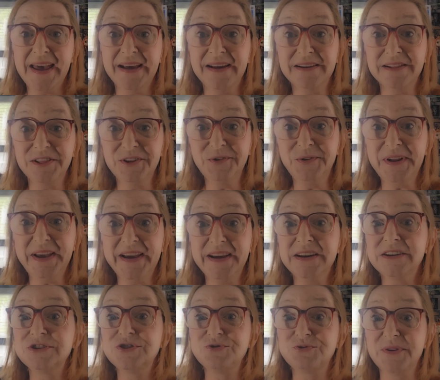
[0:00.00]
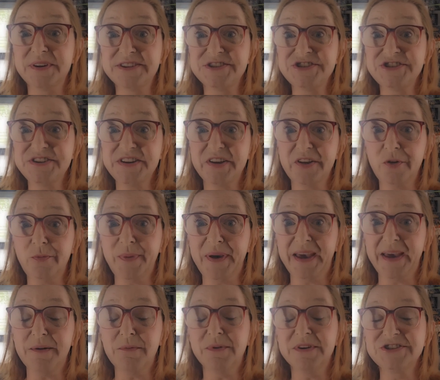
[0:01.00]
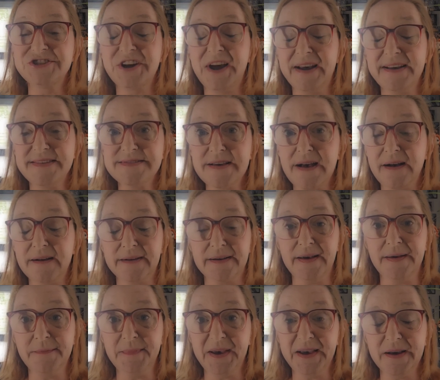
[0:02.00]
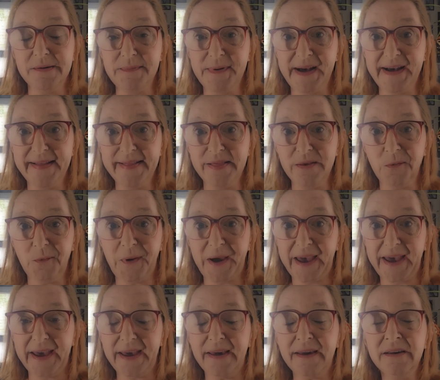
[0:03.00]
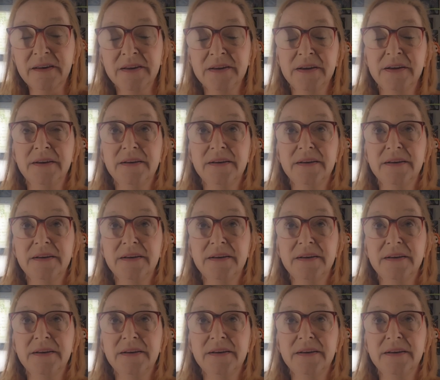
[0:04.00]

including Trish Tilby, which I saw coming a mile away.